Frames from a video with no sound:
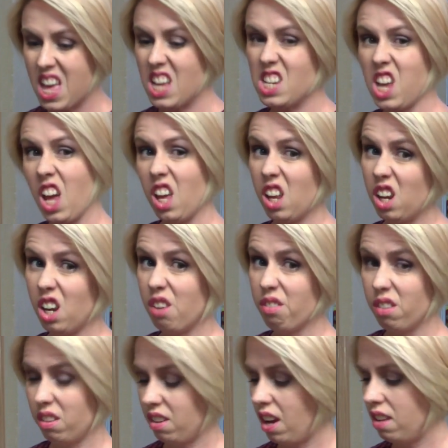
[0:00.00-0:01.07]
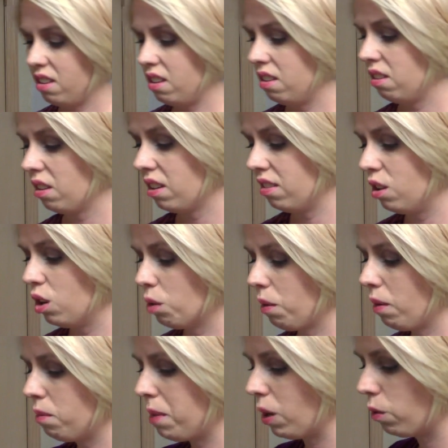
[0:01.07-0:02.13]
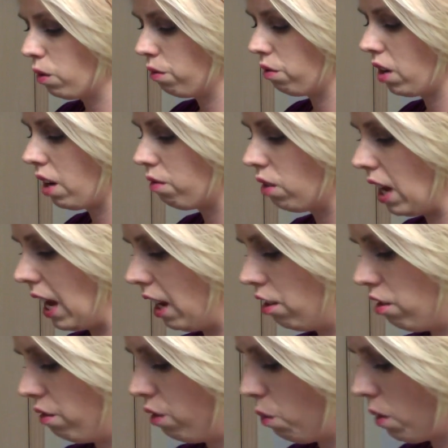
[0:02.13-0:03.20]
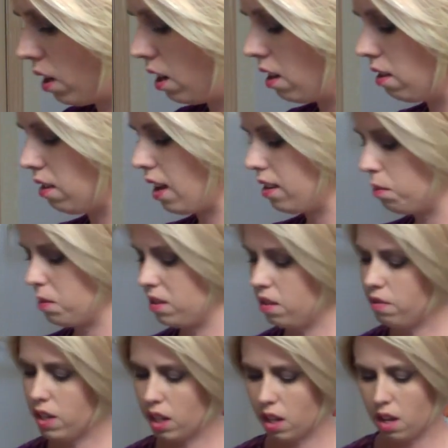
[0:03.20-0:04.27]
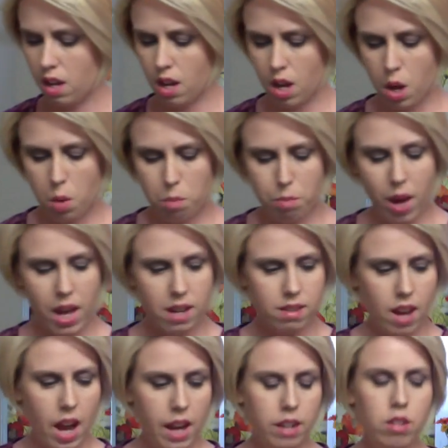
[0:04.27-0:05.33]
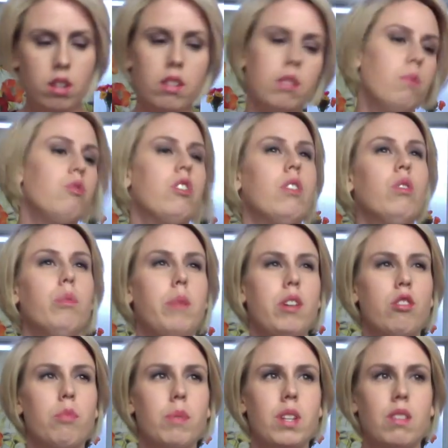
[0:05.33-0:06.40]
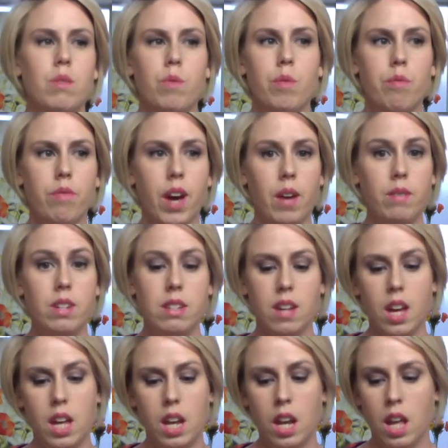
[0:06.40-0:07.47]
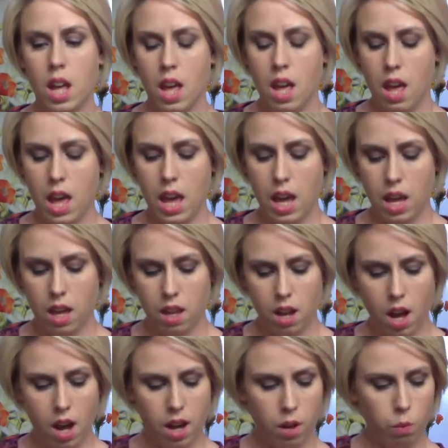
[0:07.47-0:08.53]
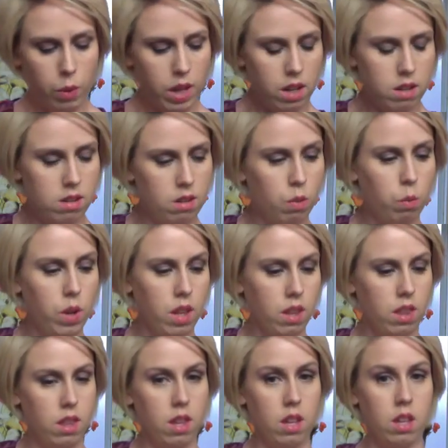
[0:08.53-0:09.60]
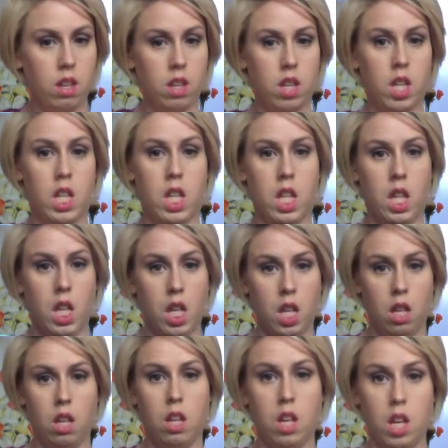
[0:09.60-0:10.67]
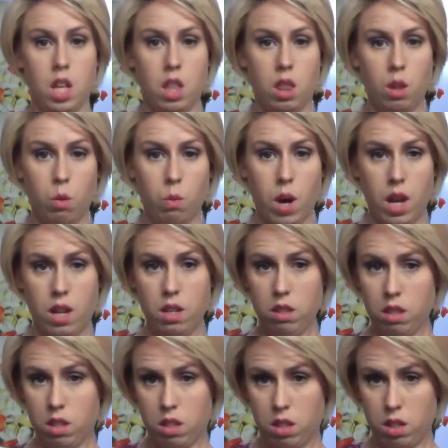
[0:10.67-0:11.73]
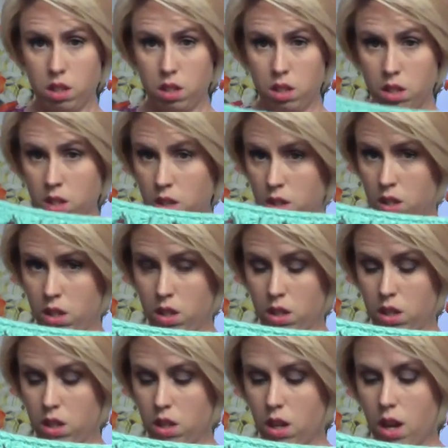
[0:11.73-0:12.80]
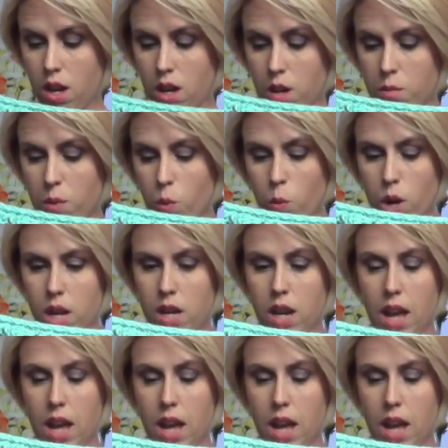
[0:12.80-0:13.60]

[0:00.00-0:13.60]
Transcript: 10 different sizes, because you could probably make one for every age if you wanted it size specific. But I took some general measurements from 5 to 10, and I went with the widest one.